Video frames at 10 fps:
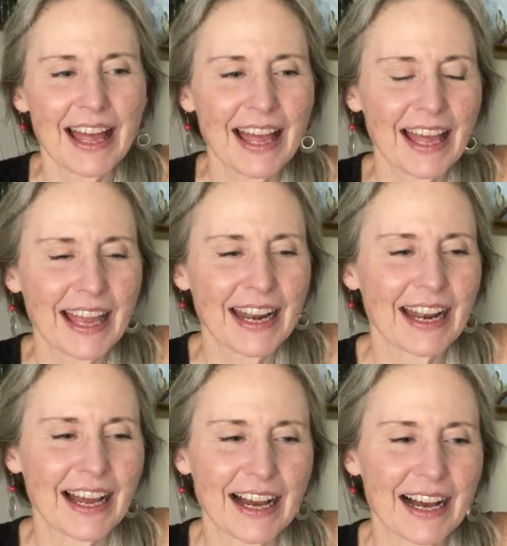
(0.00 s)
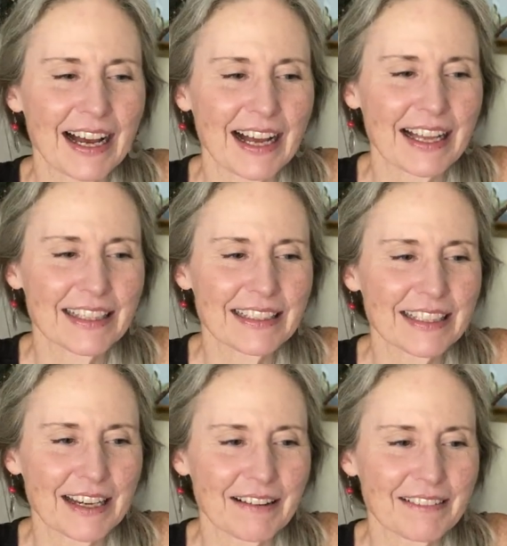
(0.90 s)
And,
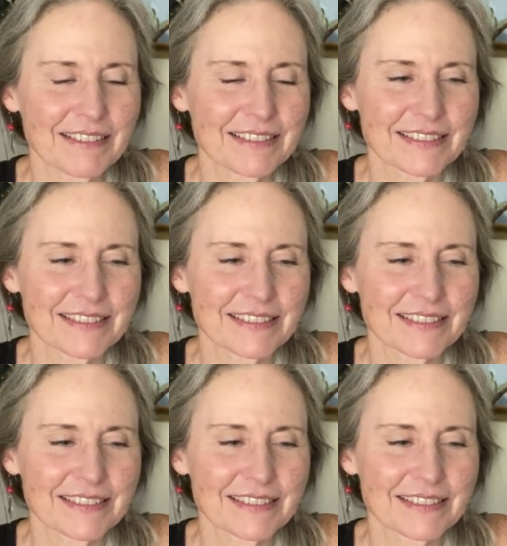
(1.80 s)
you know,